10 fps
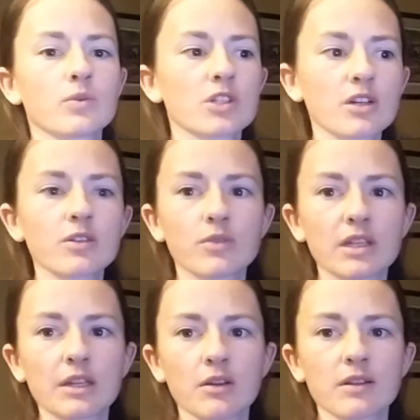we're talking
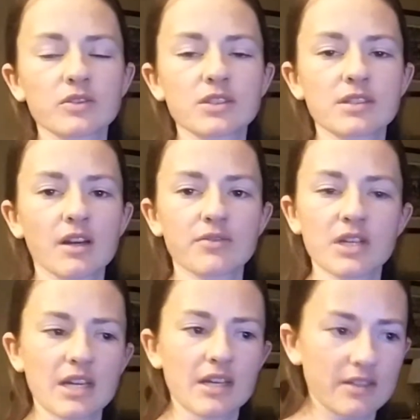really low level stuff.
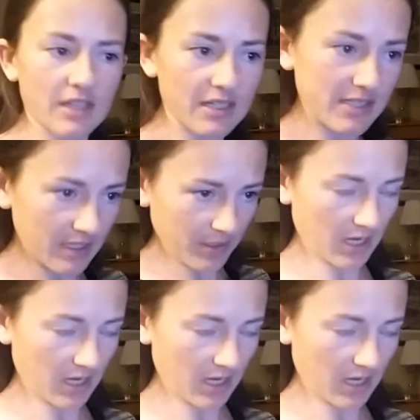The idea